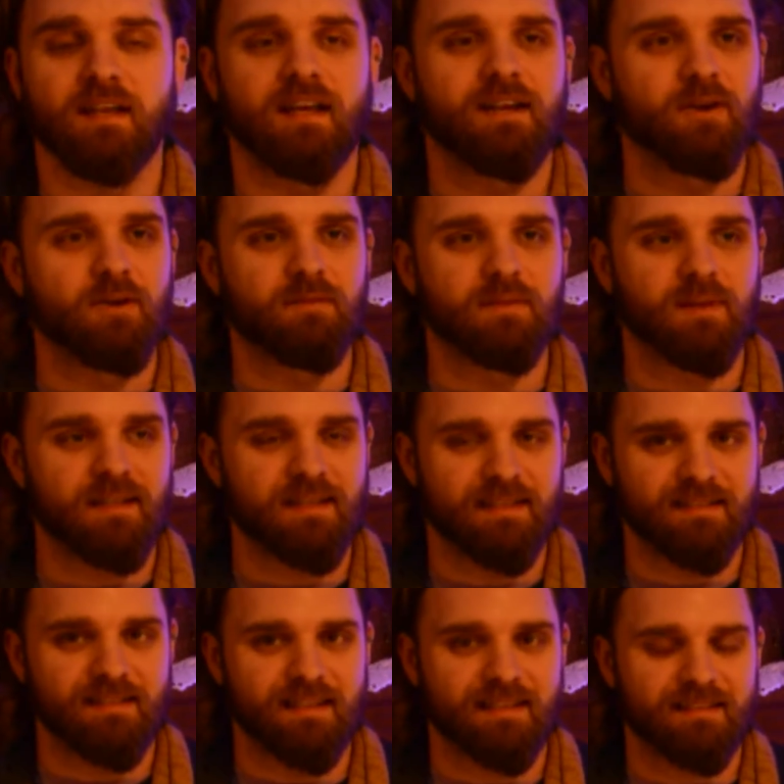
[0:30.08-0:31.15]
and hopefully this
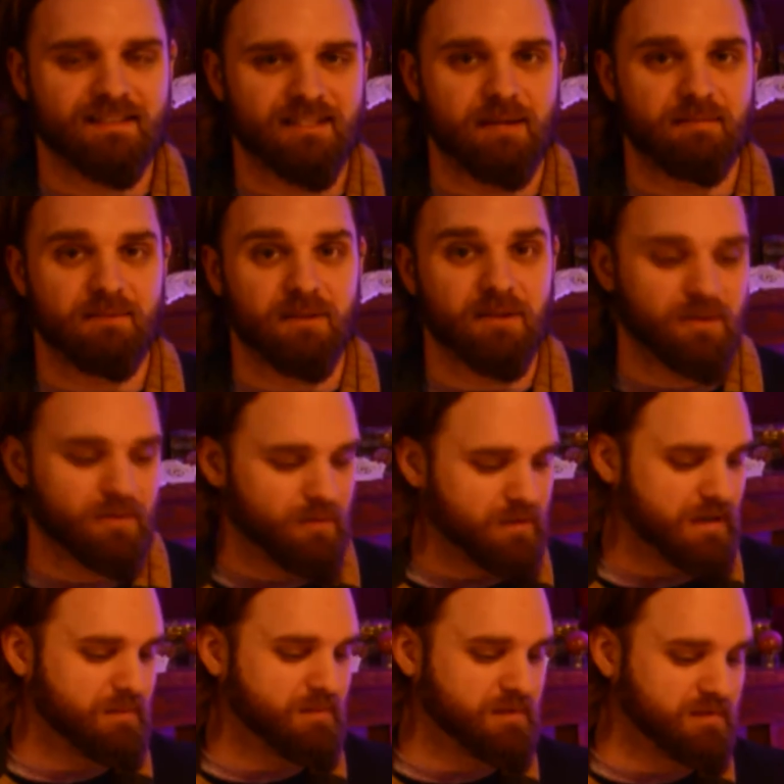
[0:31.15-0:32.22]
next chapter will
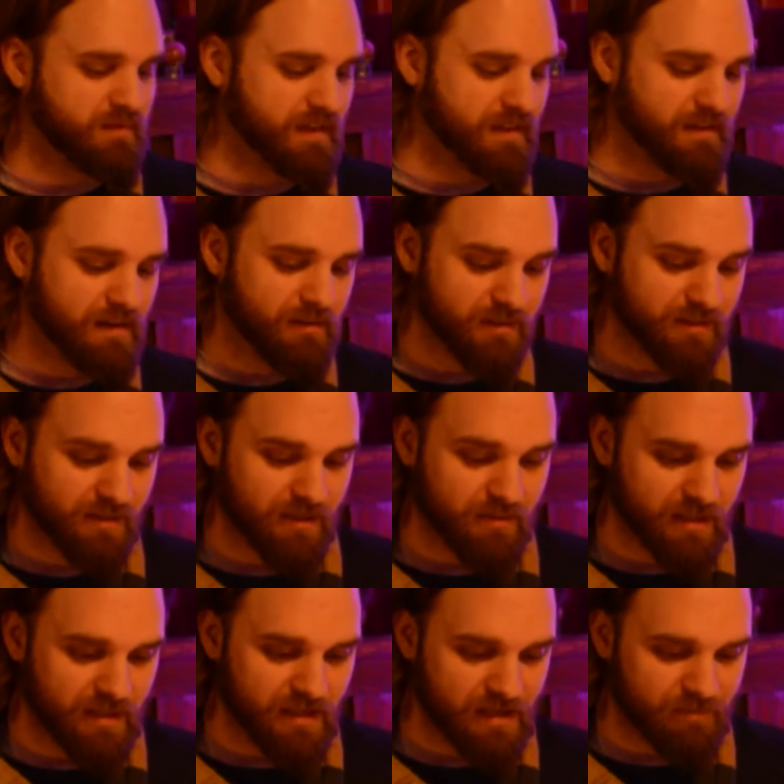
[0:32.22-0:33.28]
help us figure out what's going
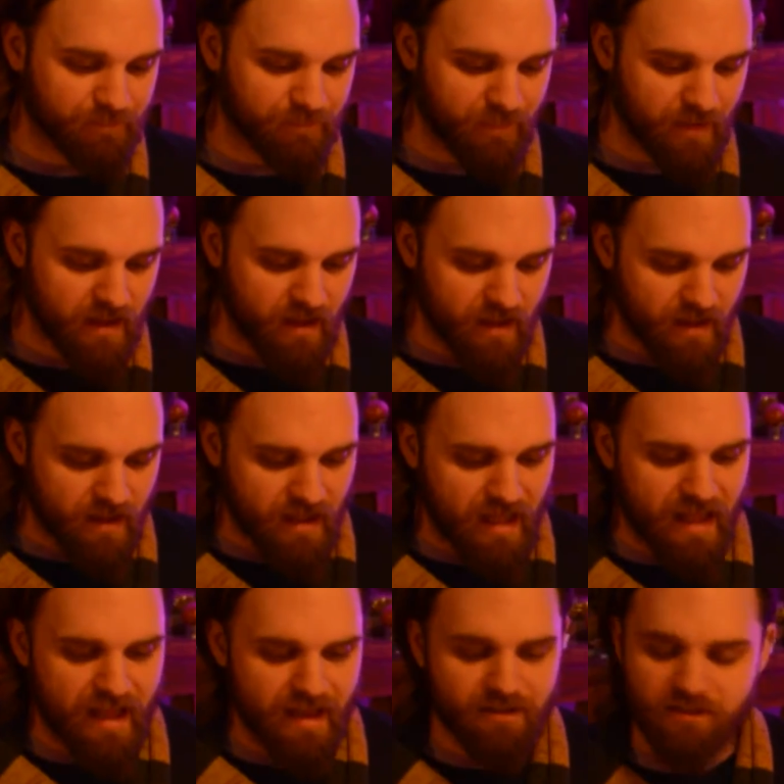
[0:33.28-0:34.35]
on.
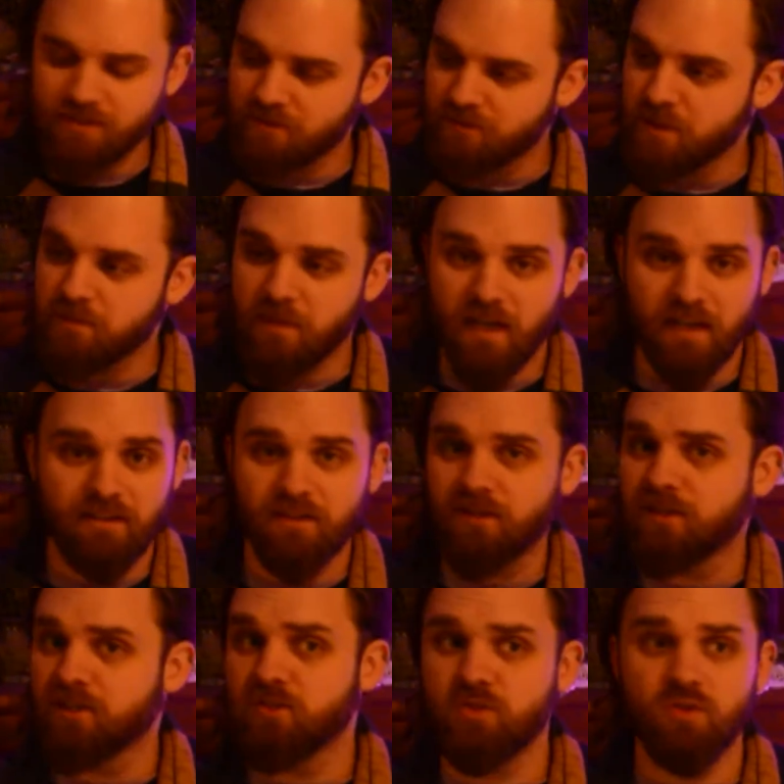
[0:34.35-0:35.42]
And just a reminder,
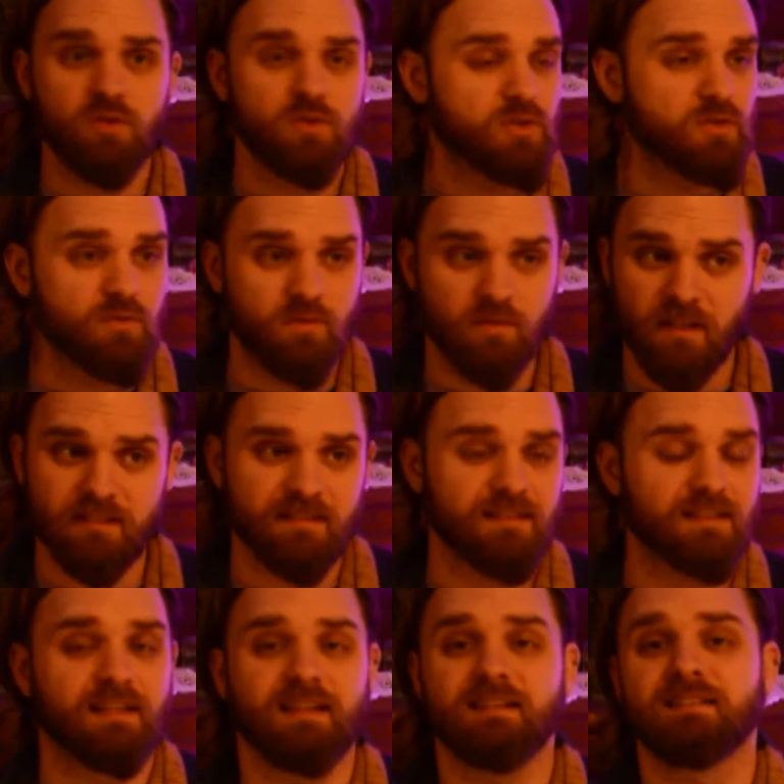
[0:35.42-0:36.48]
you listen
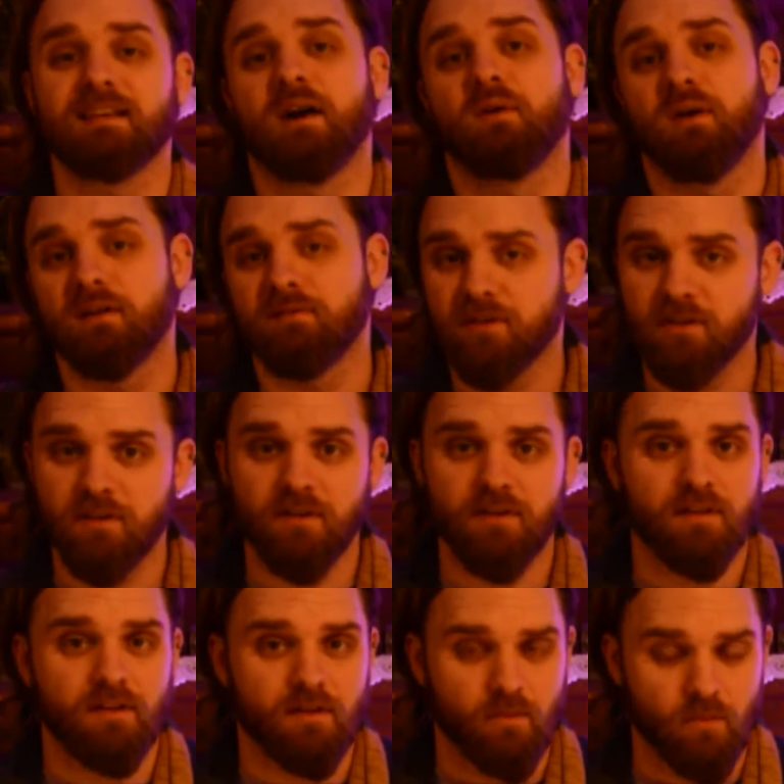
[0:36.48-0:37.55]
to this however
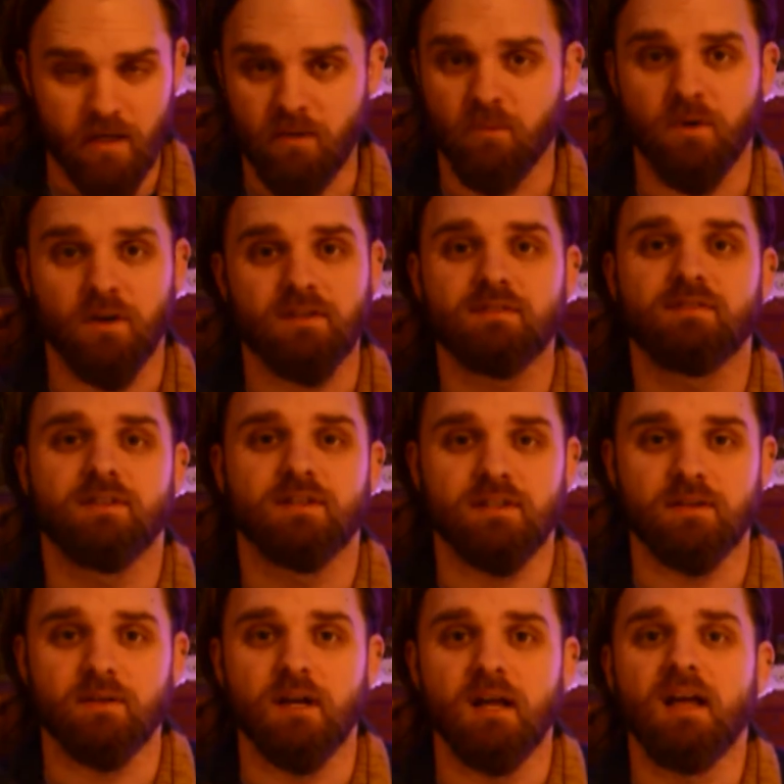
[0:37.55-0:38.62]
it works for
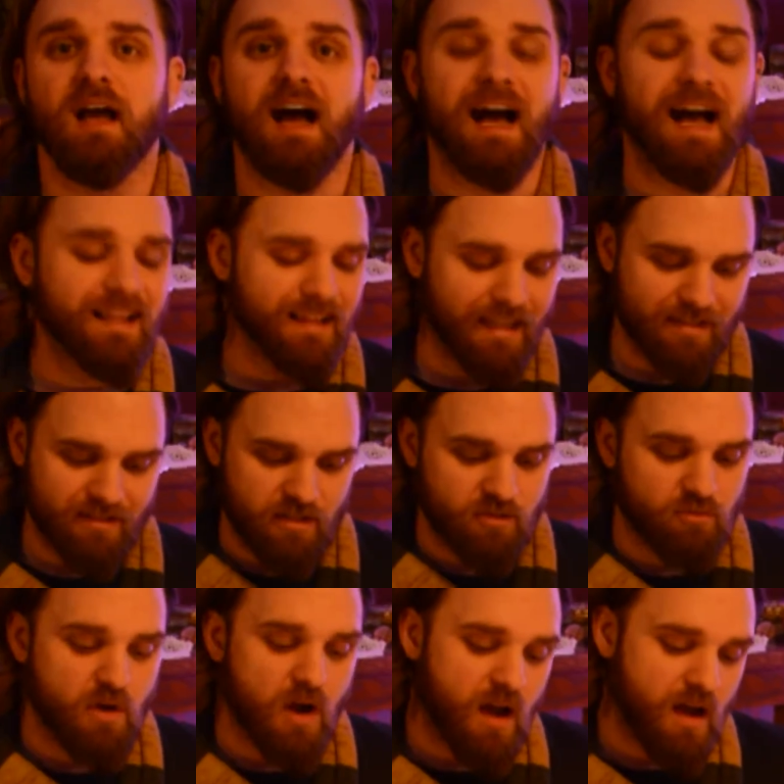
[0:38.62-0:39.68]
you. I like to
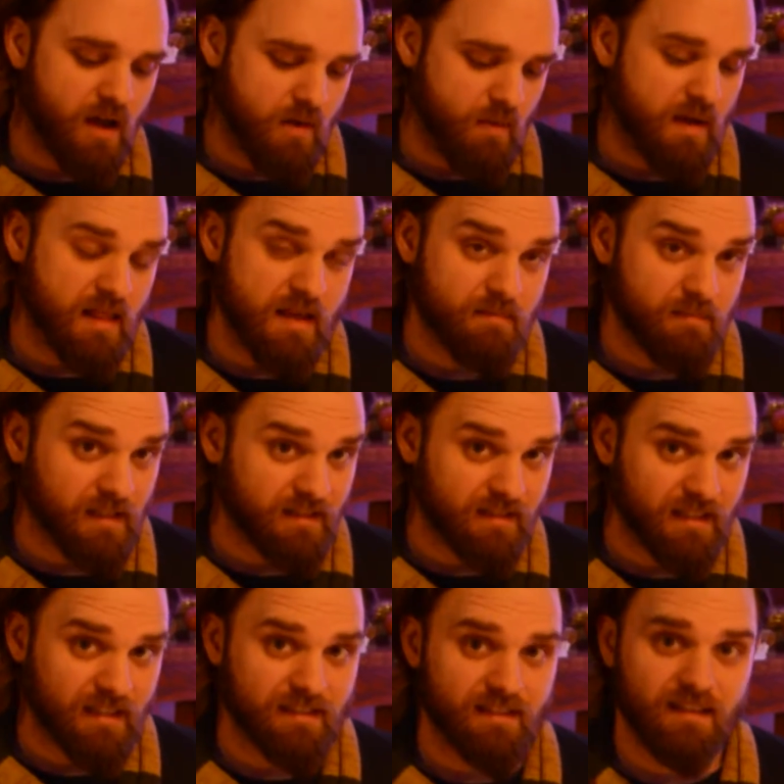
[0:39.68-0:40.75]
draw while I'm
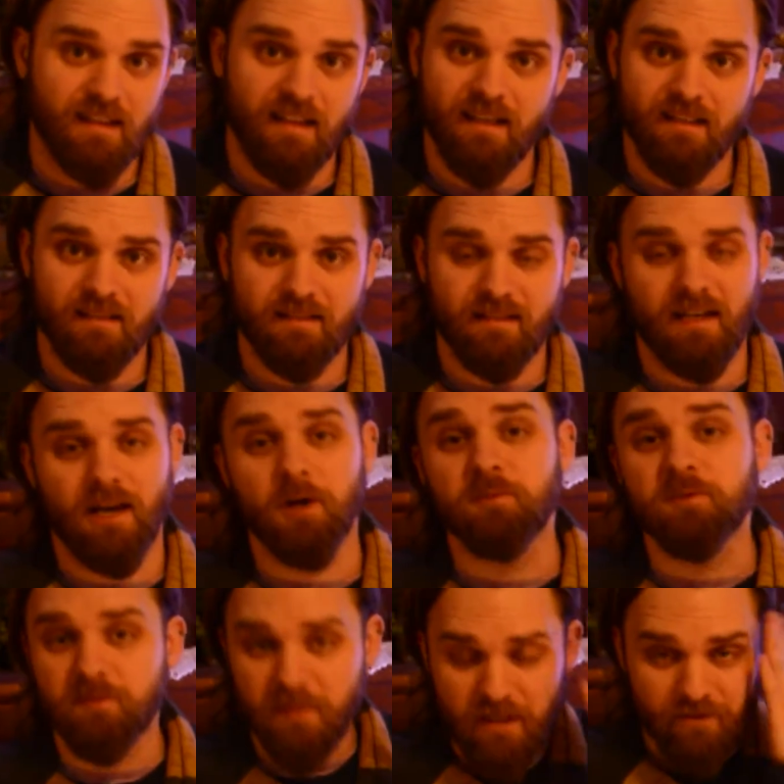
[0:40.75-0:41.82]
listening to things. It helps
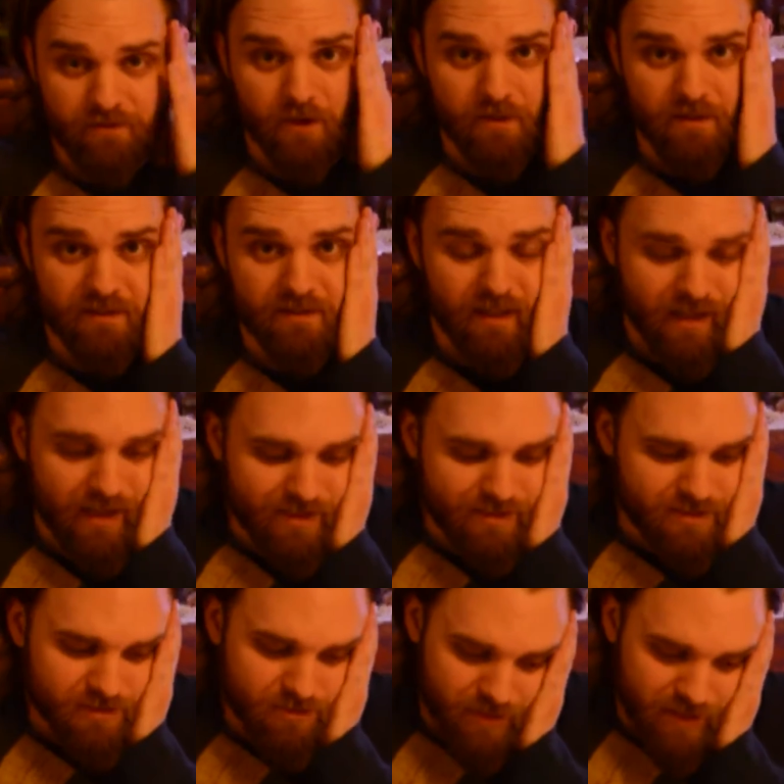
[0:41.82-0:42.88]
me focus and
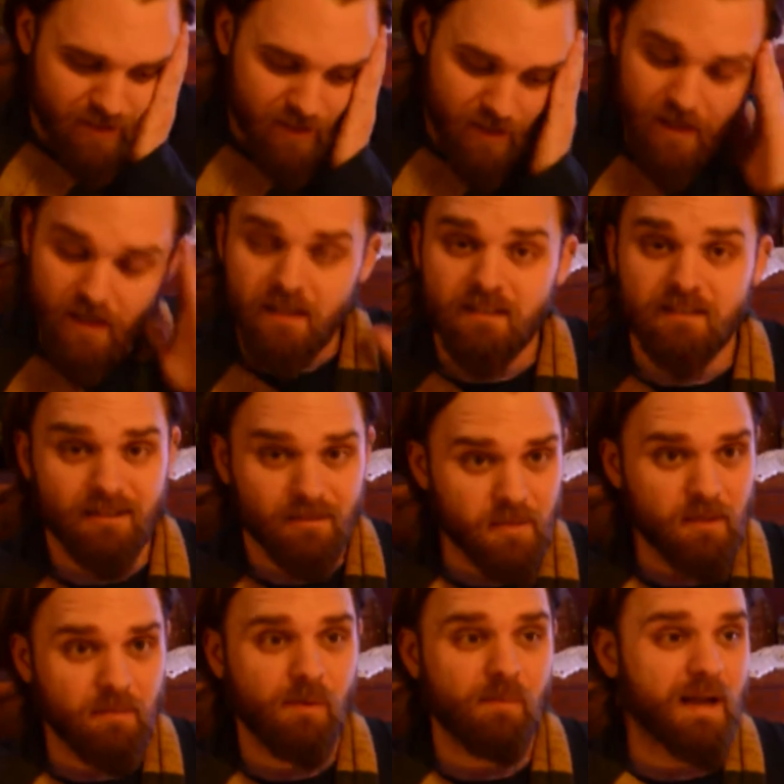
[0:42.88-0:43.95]
concentrate. Some
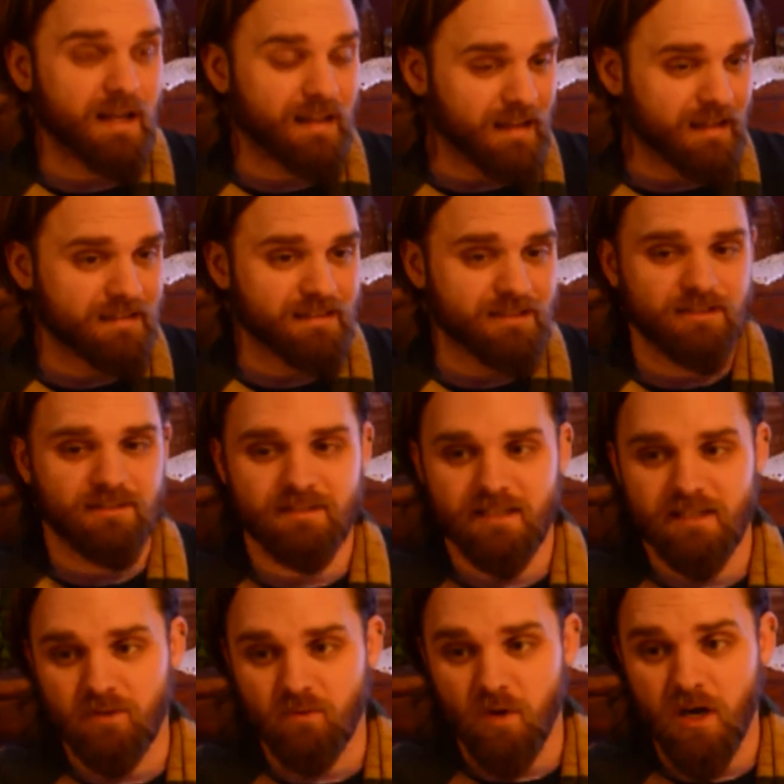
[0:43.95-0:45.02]
people might like to just sit
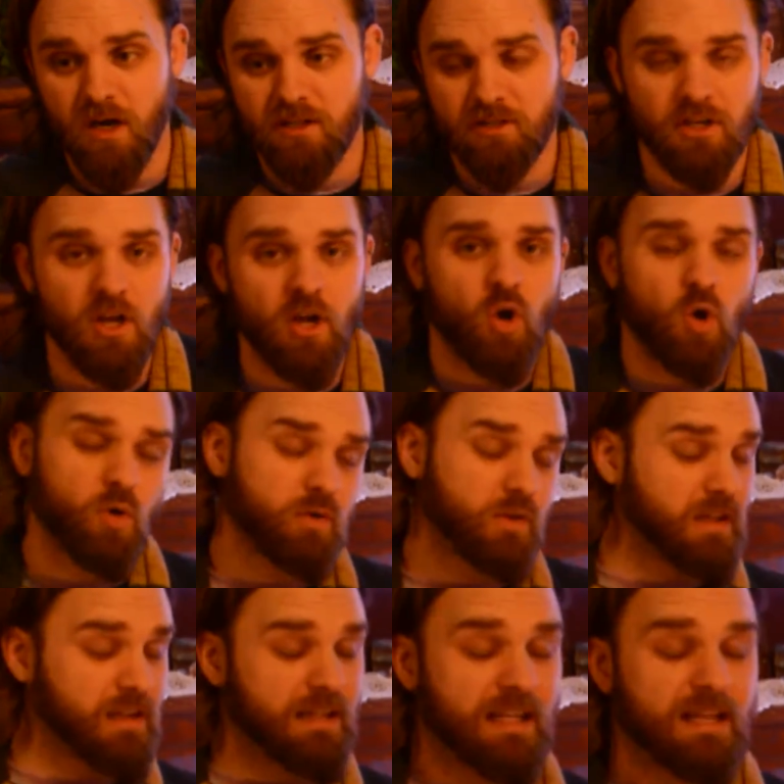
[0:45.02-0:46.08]
and watch, or you
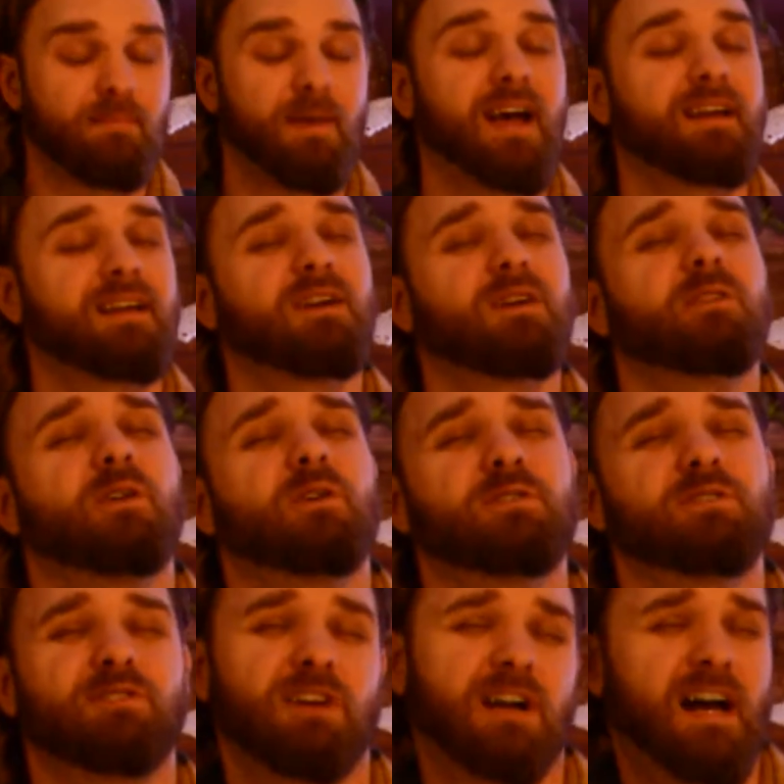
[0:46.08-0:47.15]
can lay back and close
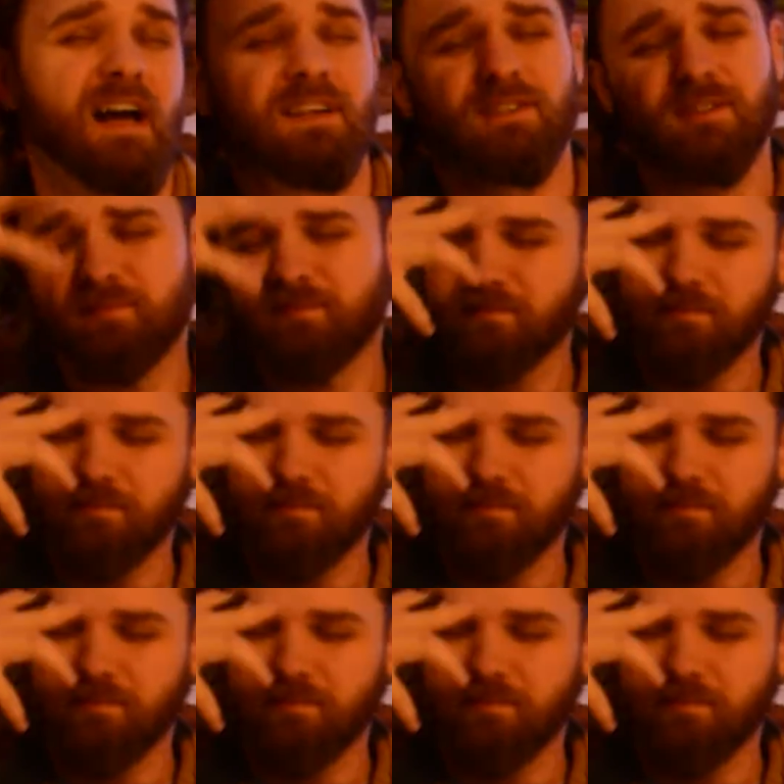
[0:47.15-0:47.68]
your eyes